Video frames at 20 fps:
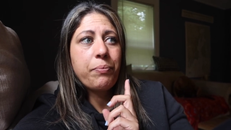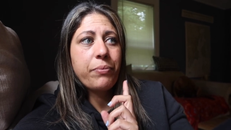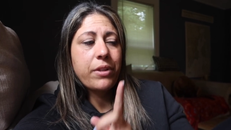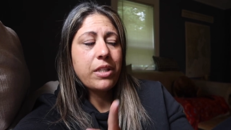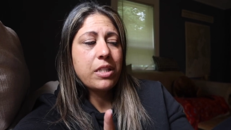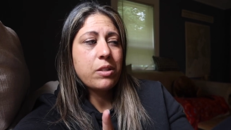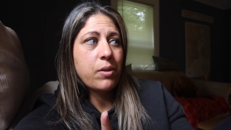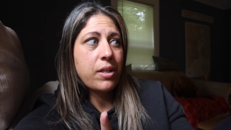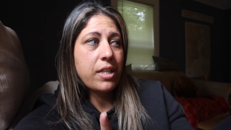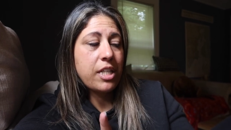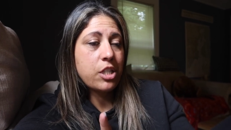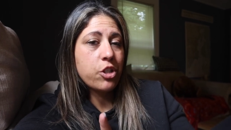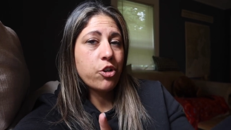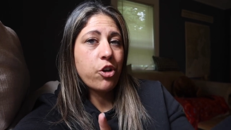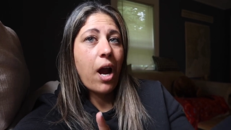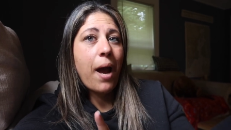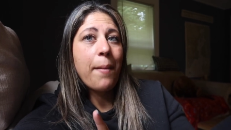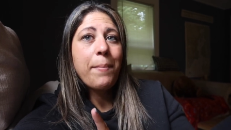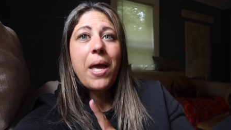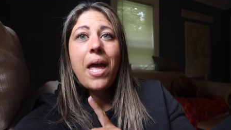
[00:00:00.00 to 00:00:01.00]
That's what I need to
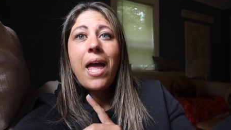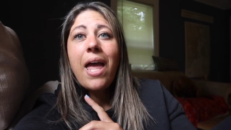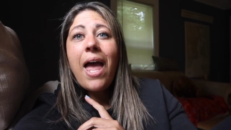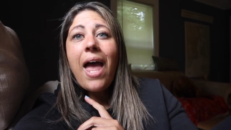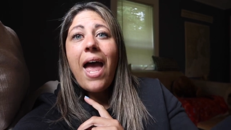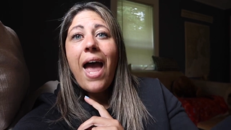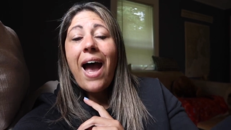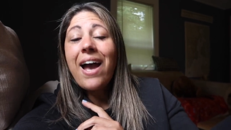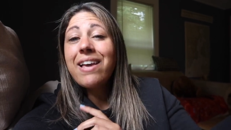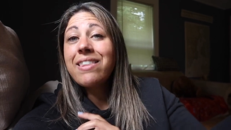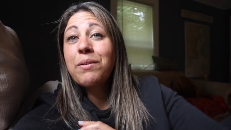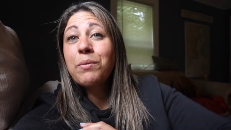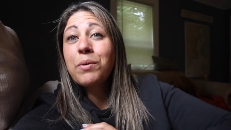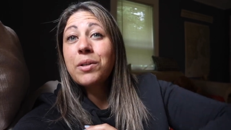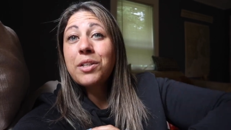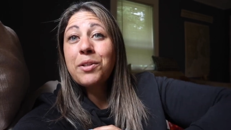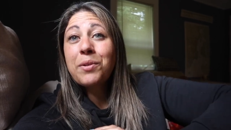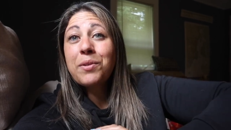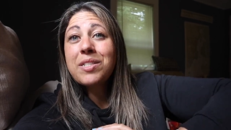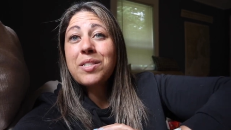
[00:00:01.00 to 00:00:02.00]
grab. And then we're
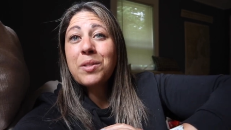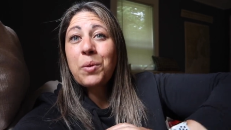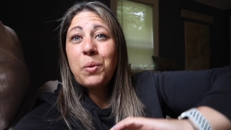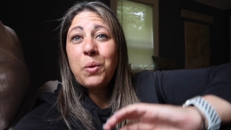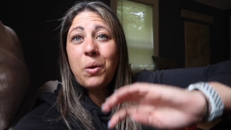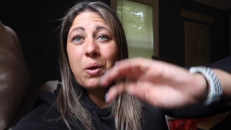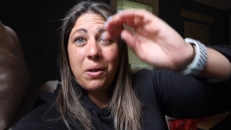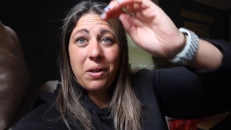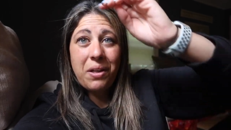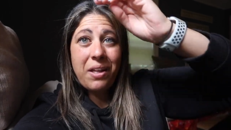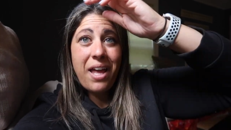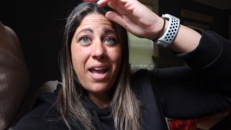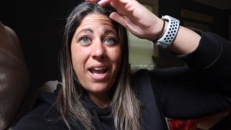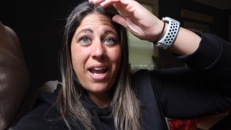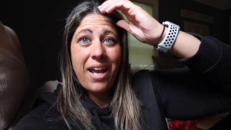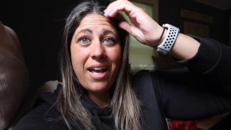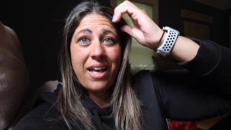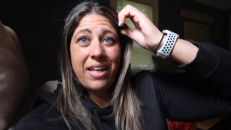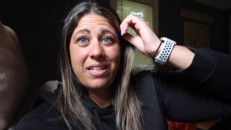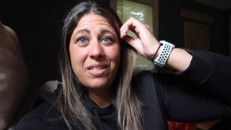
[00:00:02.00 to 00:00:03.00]
gonna go to school
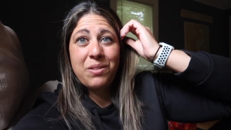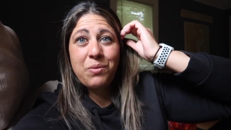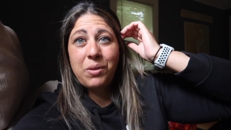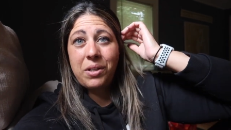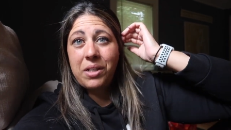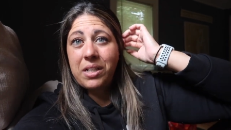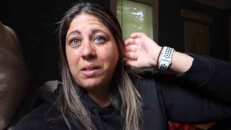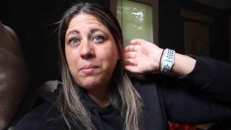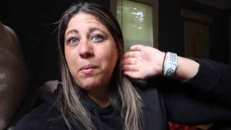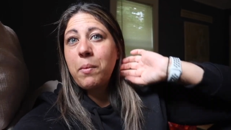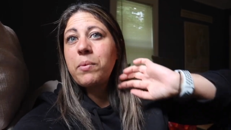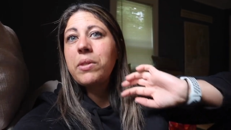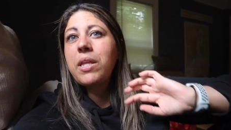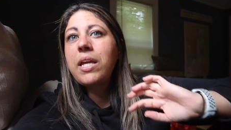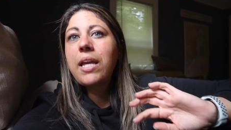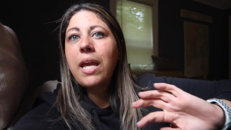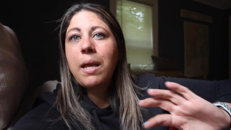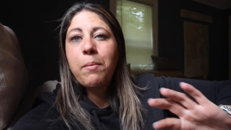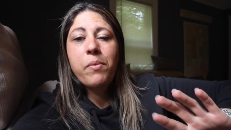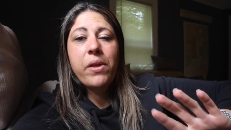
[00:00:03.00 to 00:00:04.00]
and we're gonna come up with a
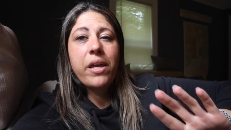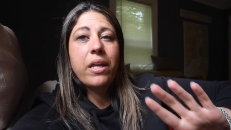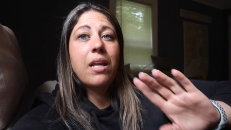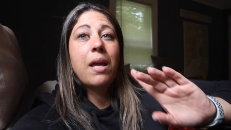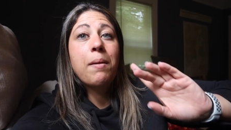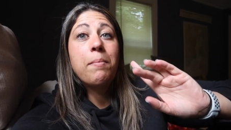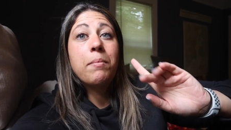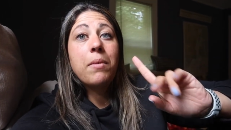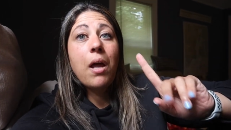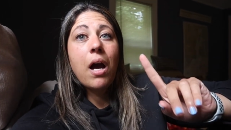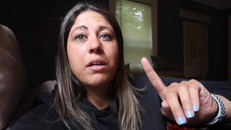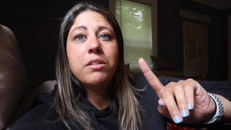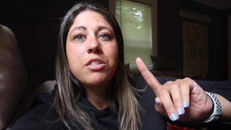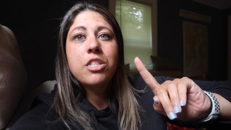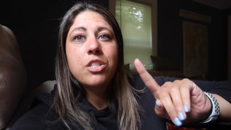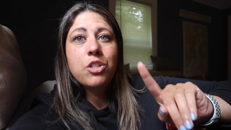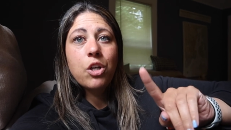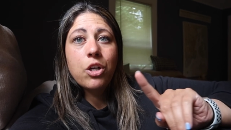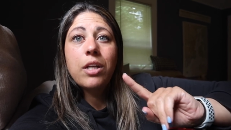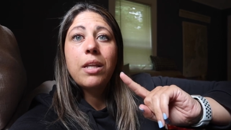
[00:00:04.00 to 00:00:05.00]
game plan. I'm not
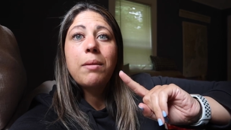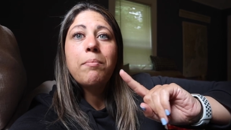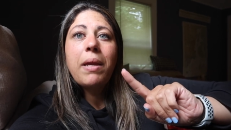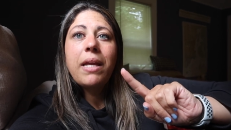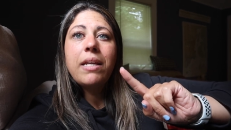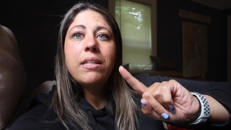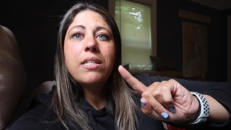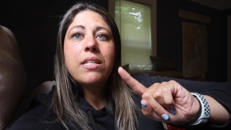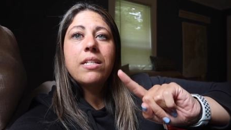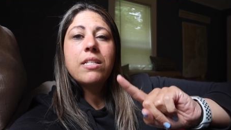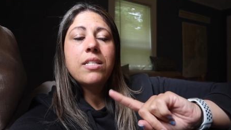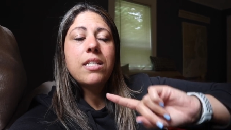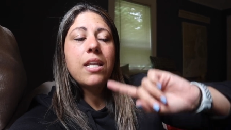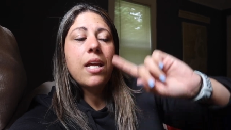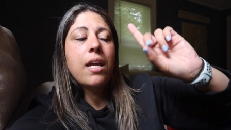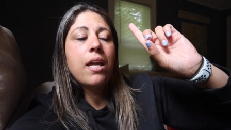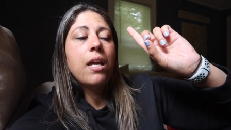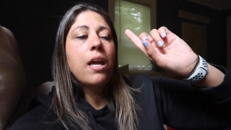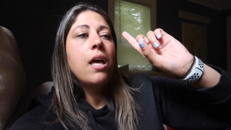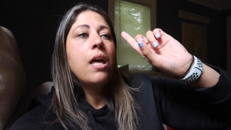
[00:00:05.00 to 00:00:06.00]
starting painting
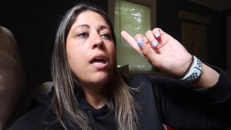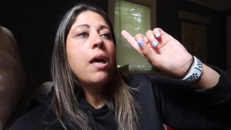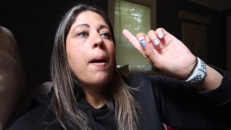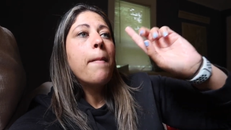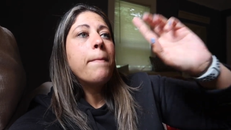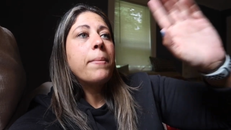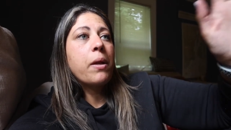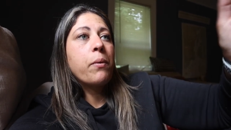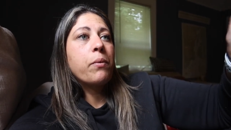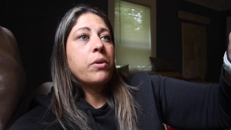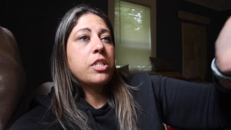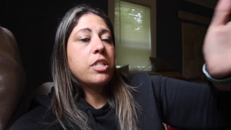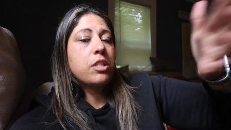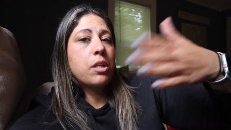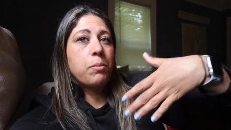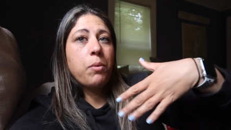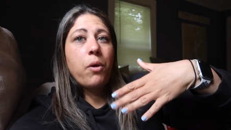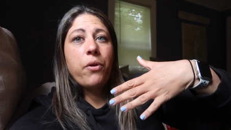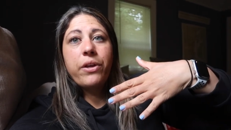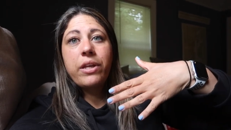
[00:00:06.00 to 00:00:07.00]
today, but I wanna
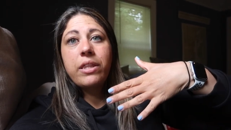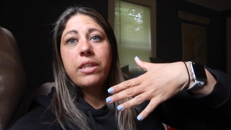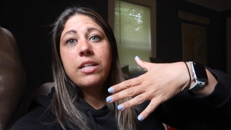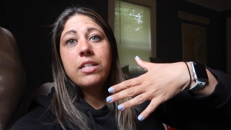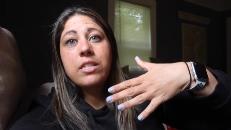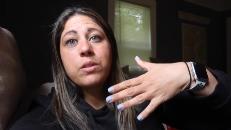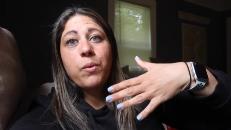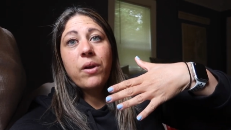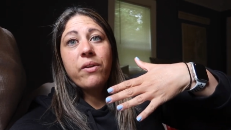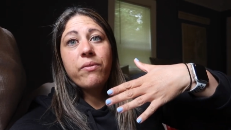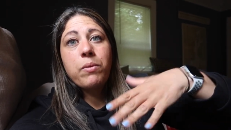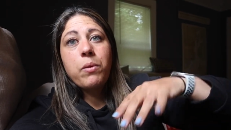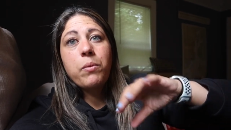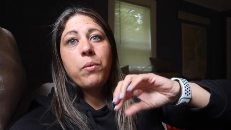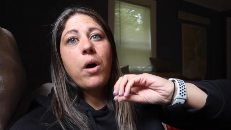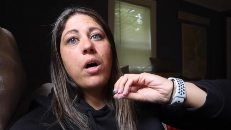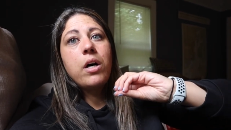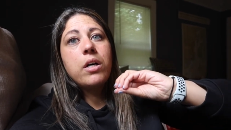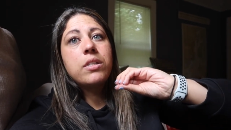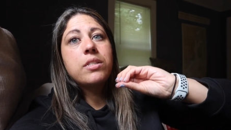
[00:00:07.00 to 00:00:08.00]
start pulling things away from the
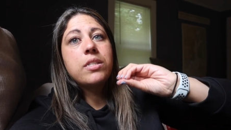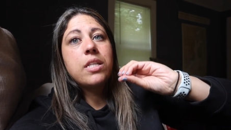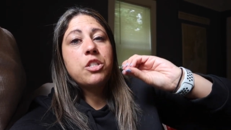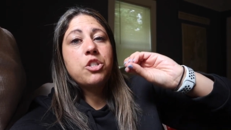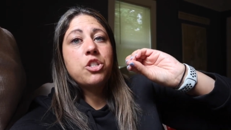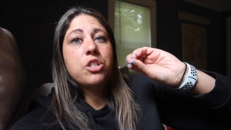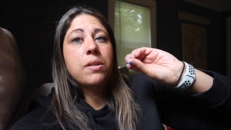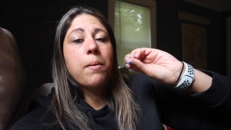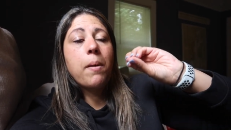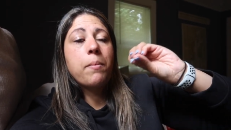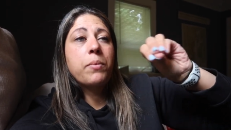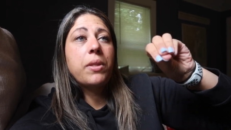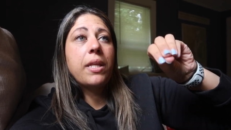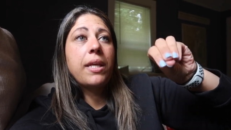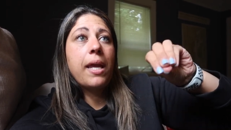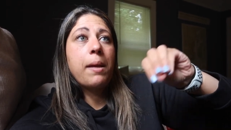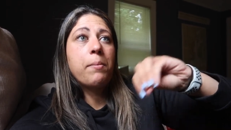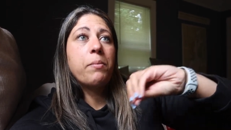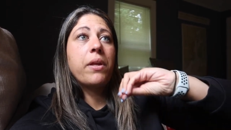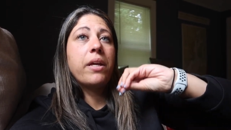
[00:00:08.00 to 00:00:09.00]
walls and just come up with a
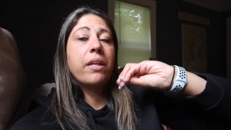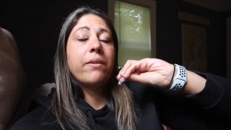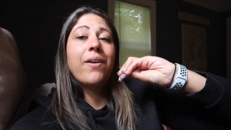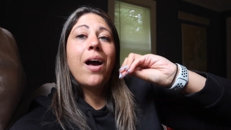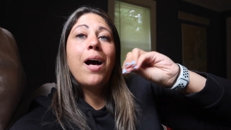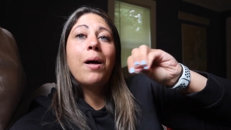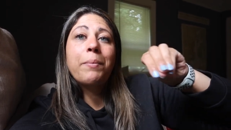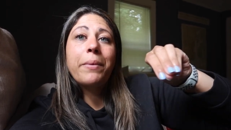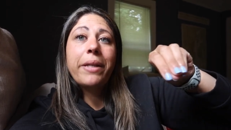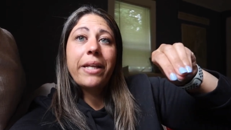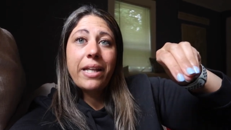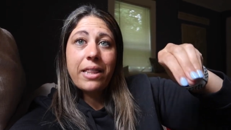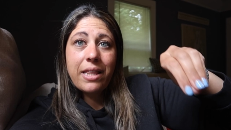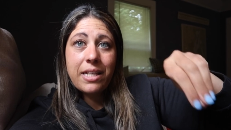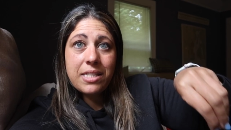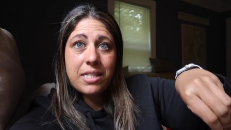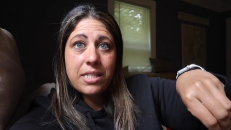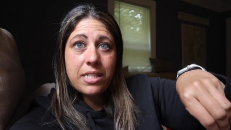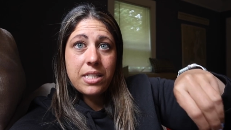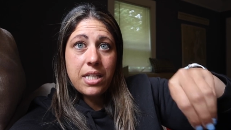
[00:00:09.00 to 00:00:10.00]
game plan of how I'm gonna get
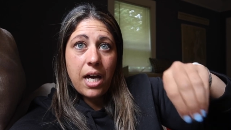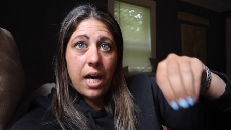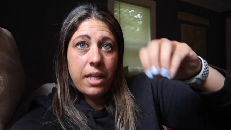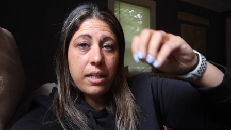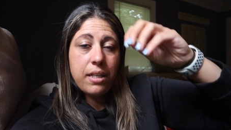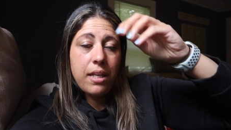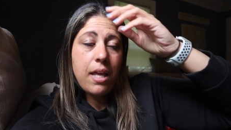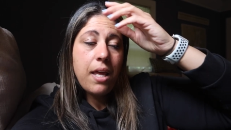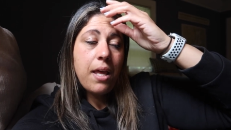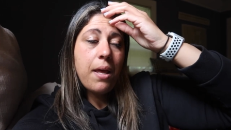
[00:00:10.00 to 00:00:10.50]
this done.